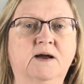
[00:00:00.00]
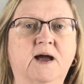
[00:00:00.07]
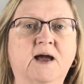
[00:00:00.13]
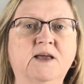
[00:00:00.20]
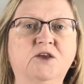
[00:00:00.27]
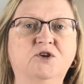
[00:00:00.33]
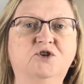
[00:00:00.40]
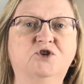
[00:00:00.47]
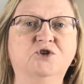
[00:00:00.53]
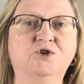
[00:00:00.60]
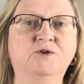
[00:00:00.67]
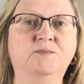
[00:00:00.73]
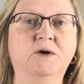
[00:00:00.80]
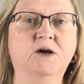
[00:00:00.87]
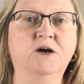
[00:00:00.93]
Hey
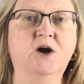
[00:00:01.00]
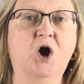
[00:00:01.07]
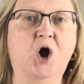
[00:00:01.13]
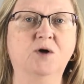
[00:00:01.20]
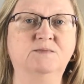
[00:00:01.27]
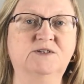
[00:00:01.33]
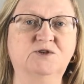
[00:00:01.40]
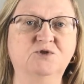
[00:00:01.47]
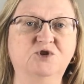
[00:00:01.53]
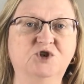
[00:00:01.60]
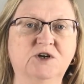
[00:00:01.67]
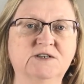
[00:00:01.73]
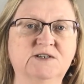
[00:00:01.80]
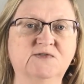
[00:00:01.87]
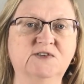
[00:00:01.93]
YouTube, I'm Sue
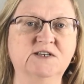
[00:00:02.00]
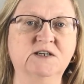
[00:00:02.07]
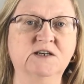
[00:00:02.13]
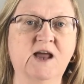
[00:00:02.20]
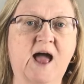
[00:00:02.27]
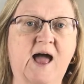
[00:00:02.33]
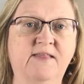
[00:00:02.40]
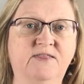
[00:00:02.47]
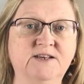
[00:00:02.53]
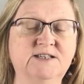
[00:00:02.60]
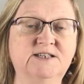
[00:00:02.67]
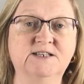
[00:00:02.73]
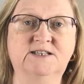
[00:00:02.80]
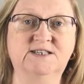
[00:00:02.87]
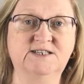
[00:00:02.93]
Josephson and
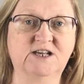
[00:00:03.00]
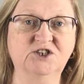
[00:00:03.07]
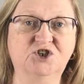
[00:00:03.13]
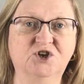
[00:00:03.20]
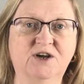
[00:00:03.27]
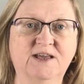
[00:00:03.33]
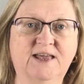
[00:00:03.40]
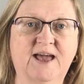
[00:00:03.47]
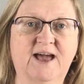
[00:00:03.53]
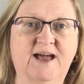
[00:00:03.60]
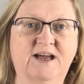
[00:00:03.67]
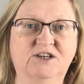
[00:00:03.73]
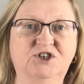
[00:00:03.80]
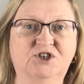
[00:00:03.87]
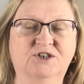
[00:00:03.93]
this is Sunshine
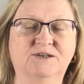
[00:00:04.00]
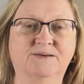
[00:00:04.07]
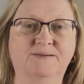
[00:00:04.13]
Cash.